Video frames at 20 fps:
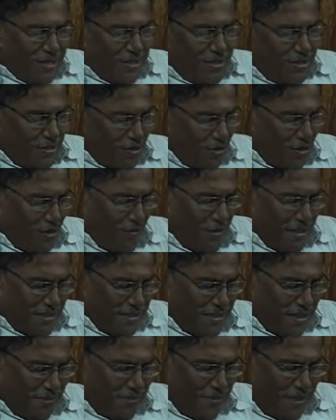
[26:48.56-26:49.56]
So when
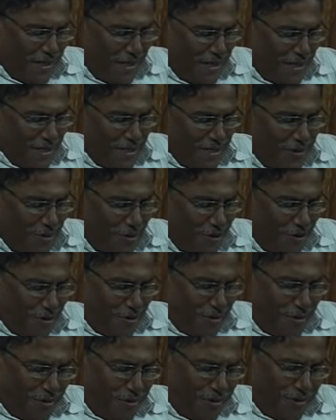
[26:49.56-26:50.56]
somebody,
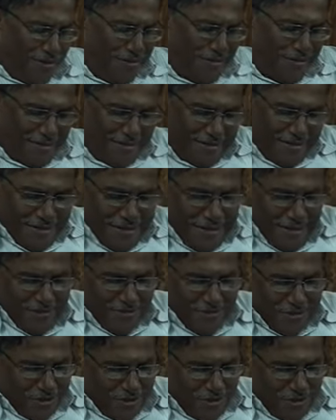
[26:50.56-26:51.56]

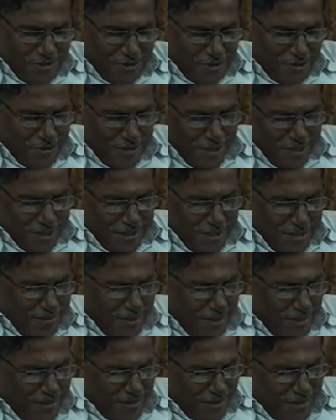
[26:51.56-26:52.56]
comes to you with the
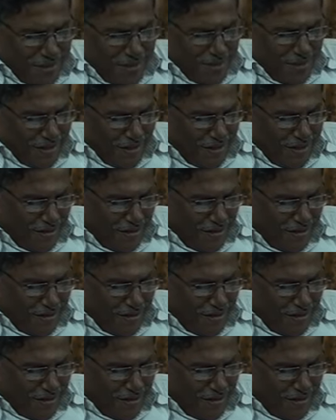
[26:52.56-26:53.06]
brother,